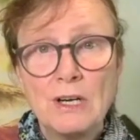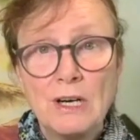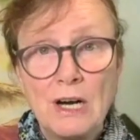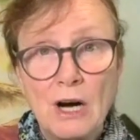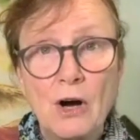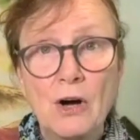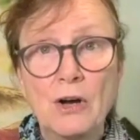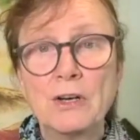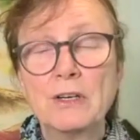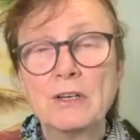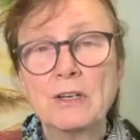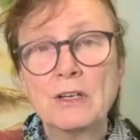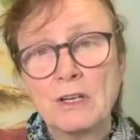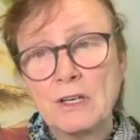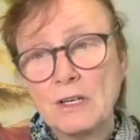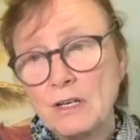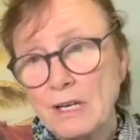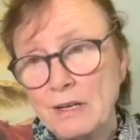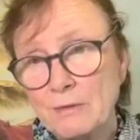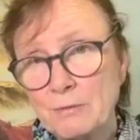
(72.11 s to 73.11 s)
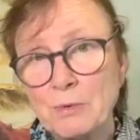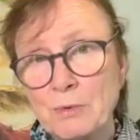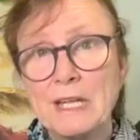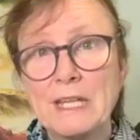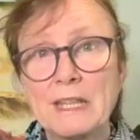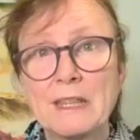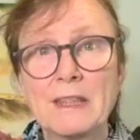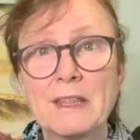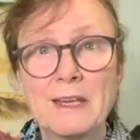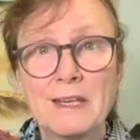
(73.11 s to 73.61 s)
on and
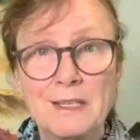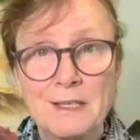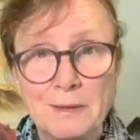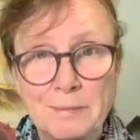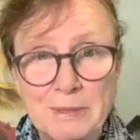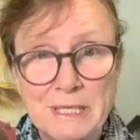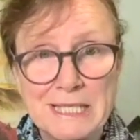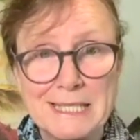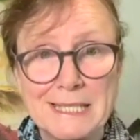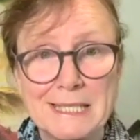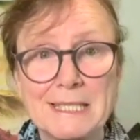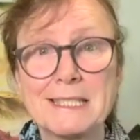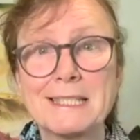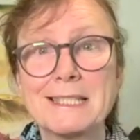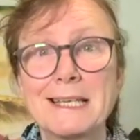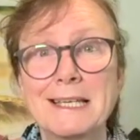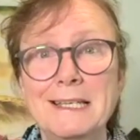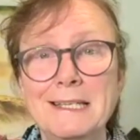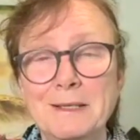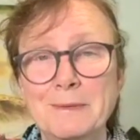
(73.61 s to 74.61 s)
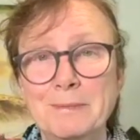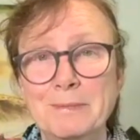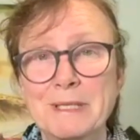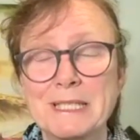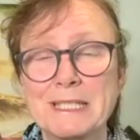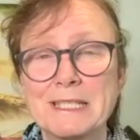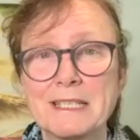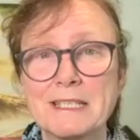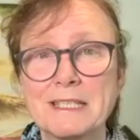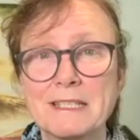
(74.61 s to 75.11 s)
with your business, in your
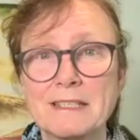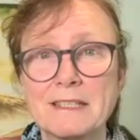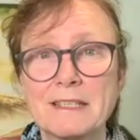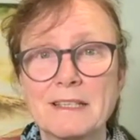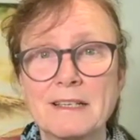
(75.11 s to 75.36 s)
business.